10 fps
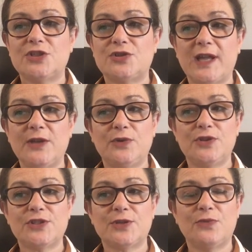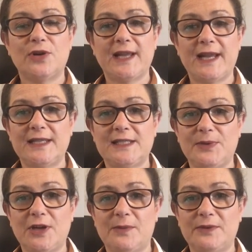Dry wounds are more likely to
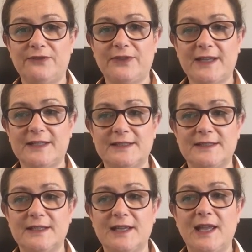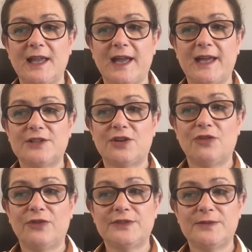become infected and are
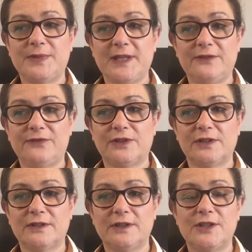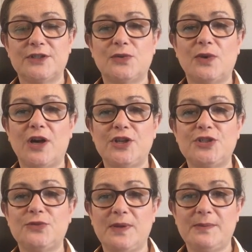often painful, so how
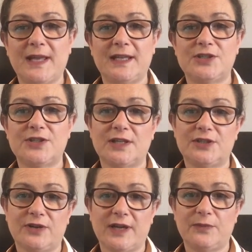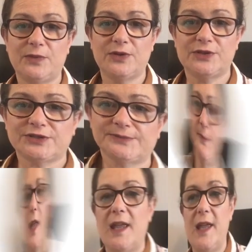should we manage a dry wound?
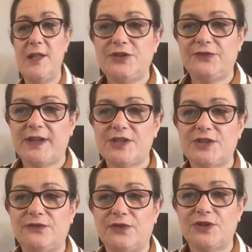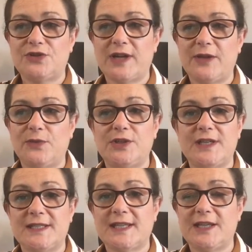Intervention for a dry wound
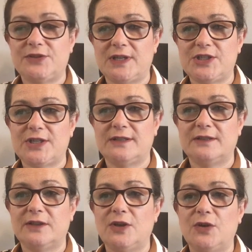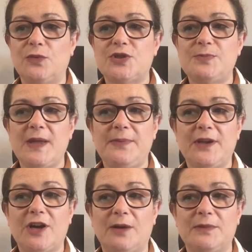is hydration, which may be
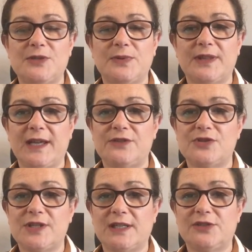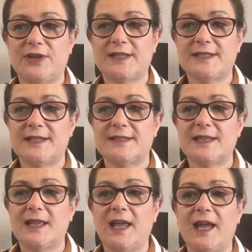accomplished with hydrogel dressings
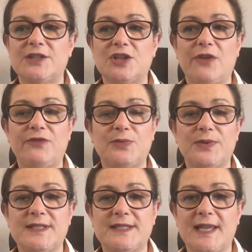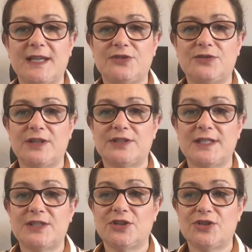and covered with a second
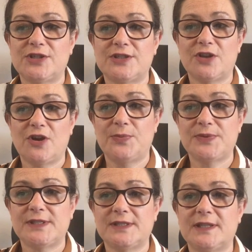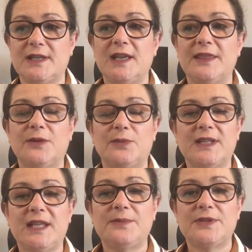dressing such as a composite that will
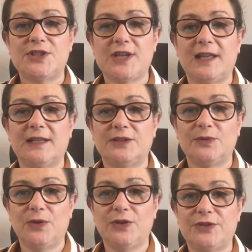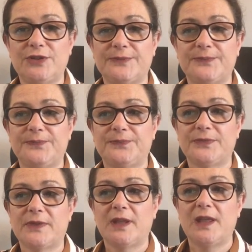keep the gel in the wound.
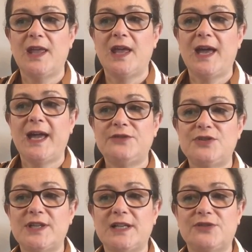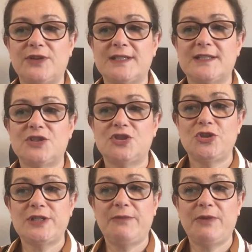Hydrogel dressings
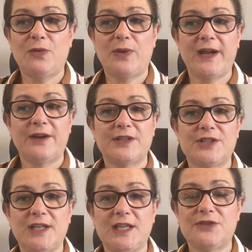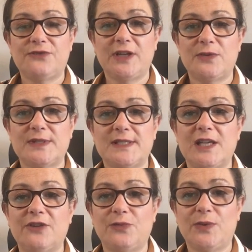usually require a change
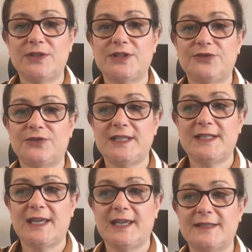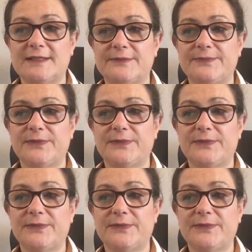frequency of 1 to 3 days.